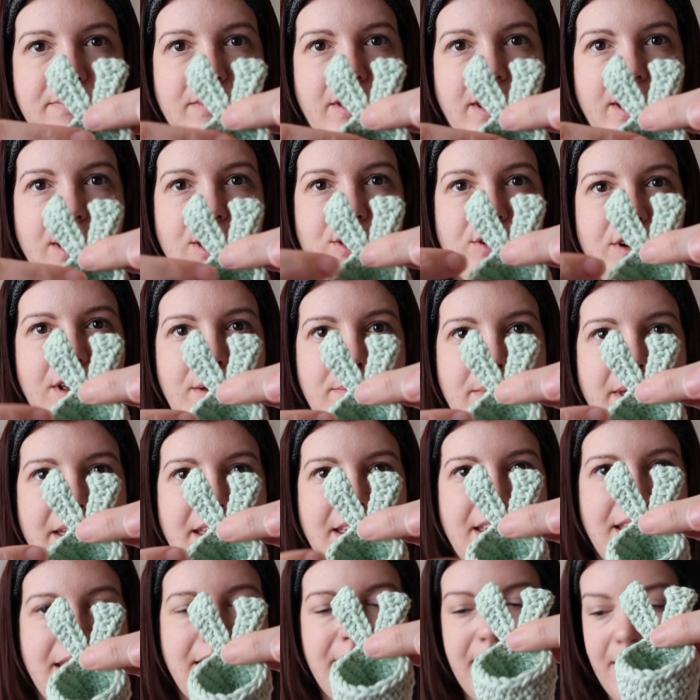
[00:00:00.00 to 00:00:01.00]
like cream egg
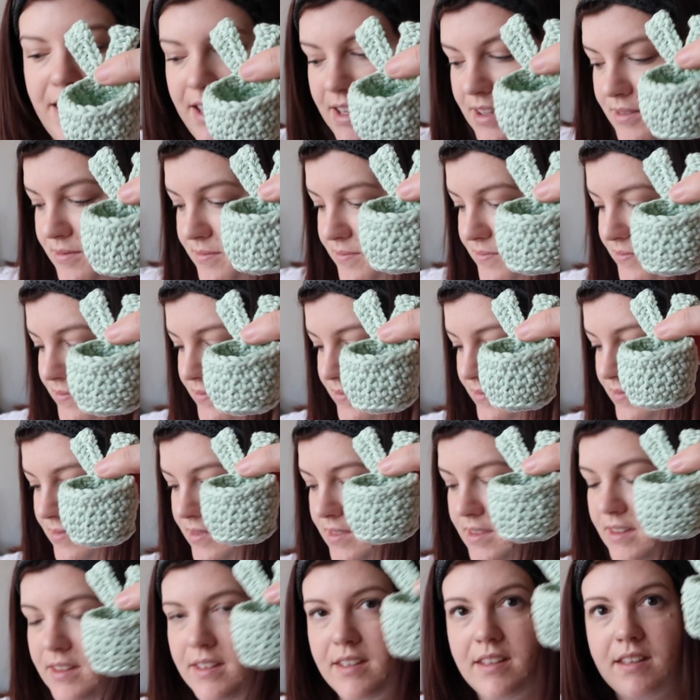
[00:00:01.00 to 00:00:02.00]
in there,
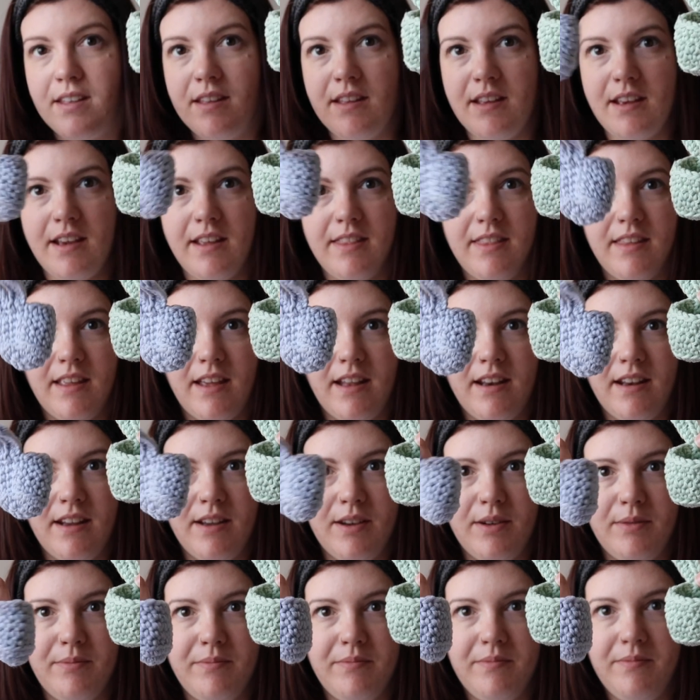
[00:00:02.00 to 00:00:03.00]
and
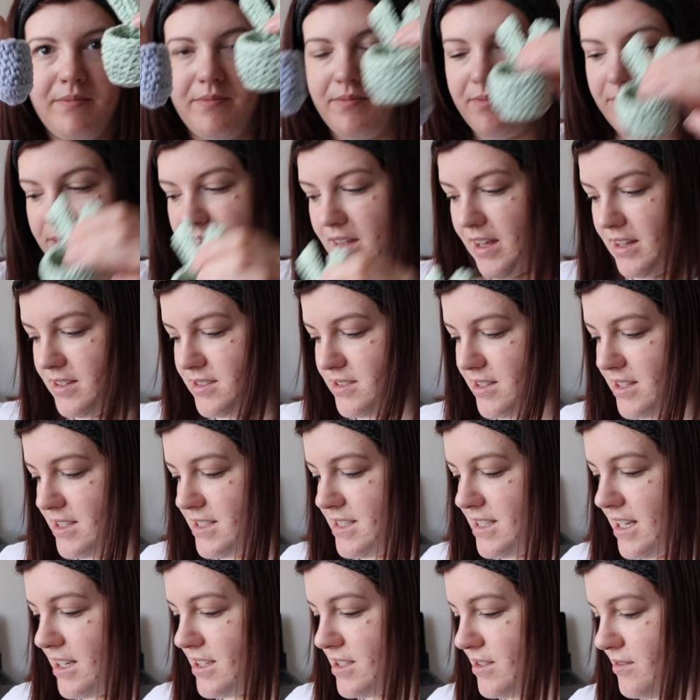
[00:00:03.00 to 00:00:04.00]
then yeah, so there's
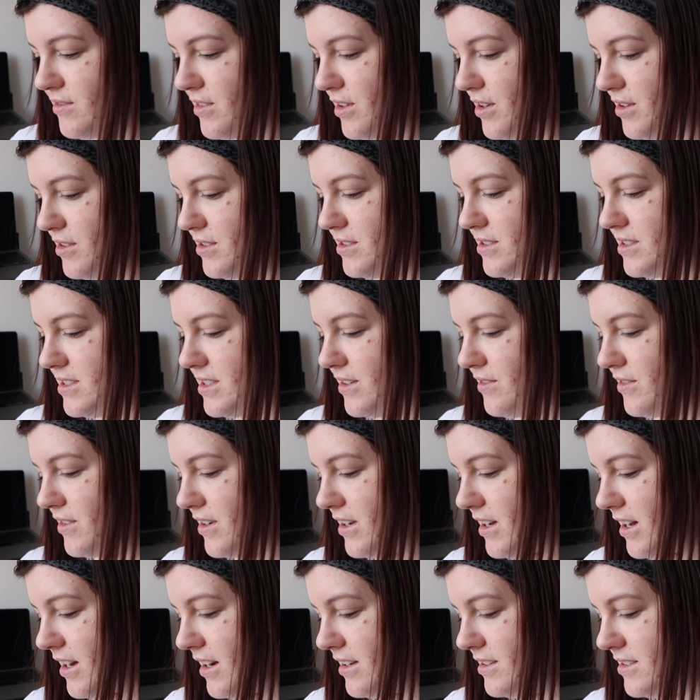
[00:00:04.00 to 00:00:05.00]
6 of those different
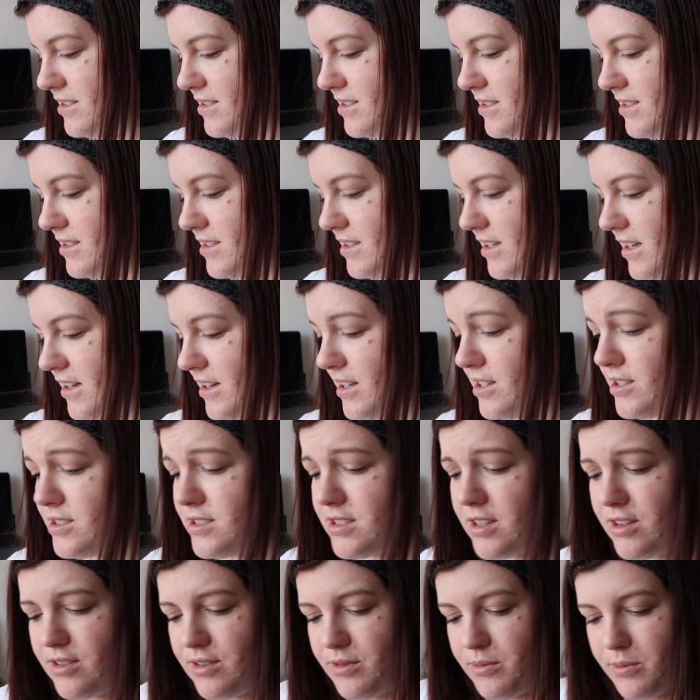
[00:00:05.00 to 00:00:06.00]
colours, and they're
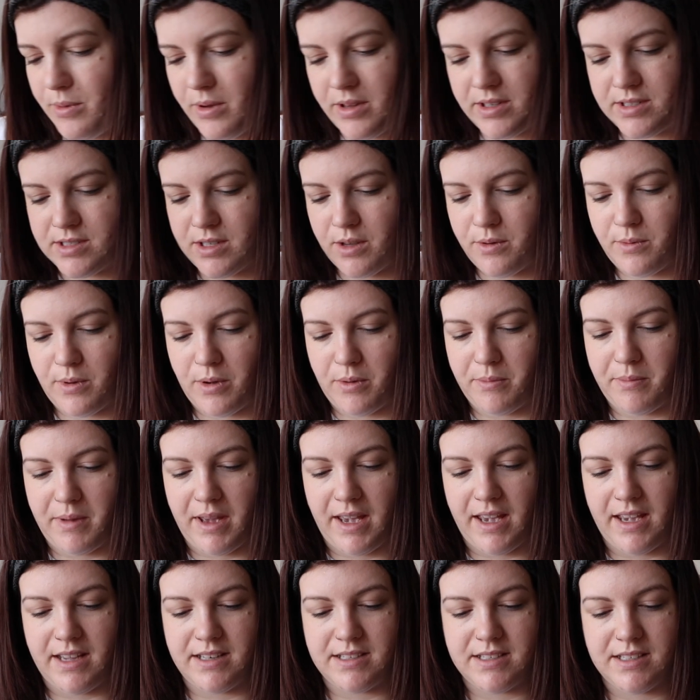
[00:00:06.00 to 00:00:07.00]
so well
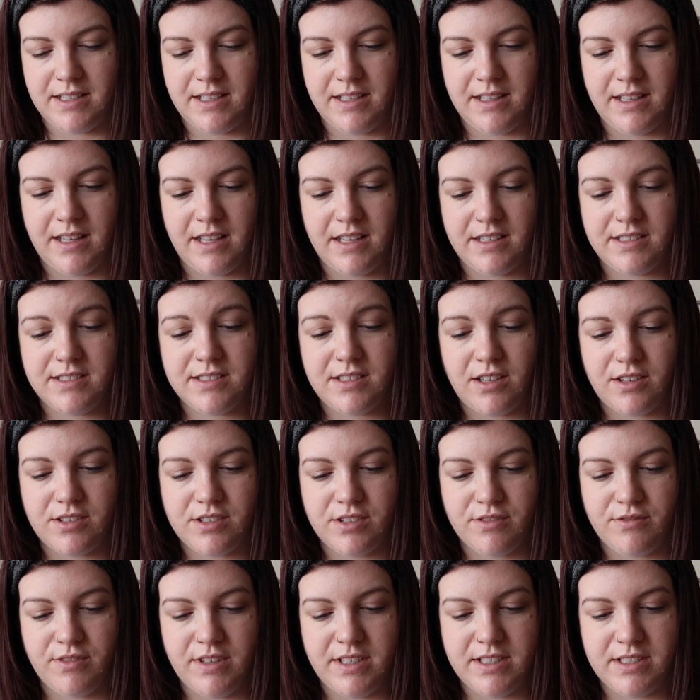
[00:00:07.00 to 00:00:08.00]
made, and they're such
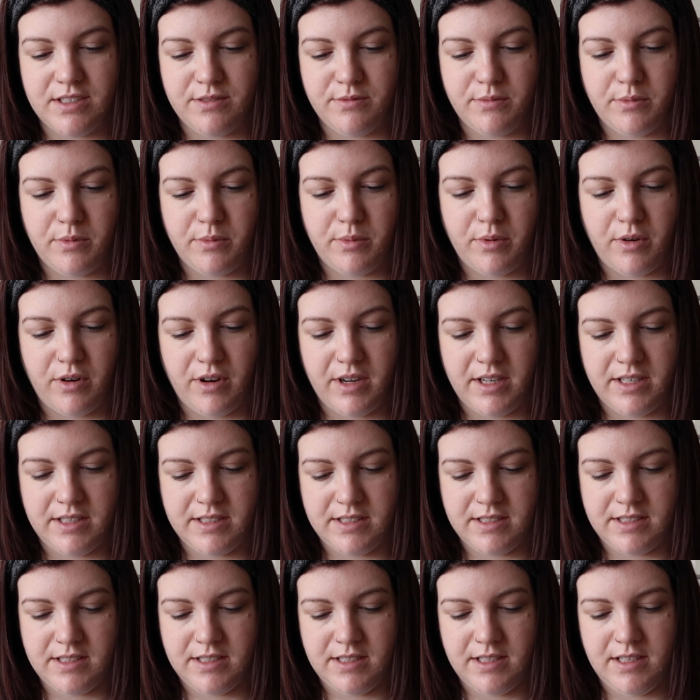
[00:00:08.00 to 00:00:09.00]
a reasonable
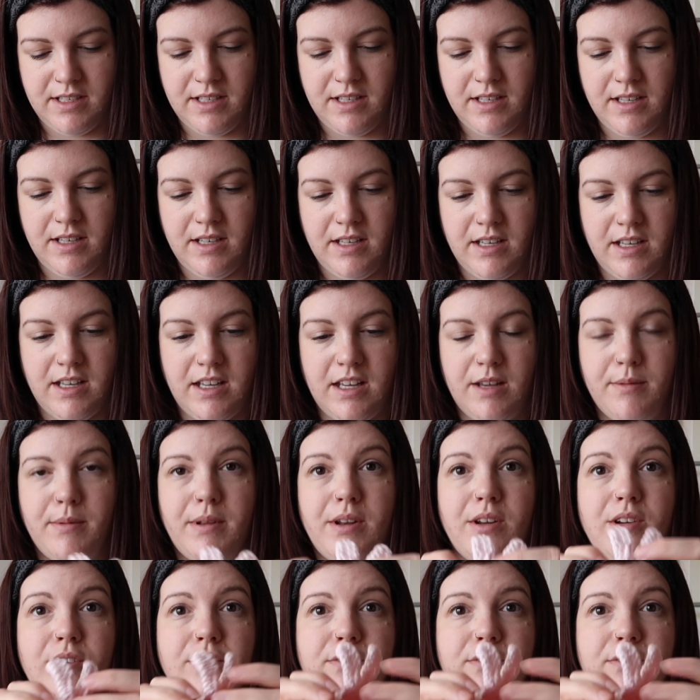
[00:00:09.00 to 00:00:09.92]
price, and then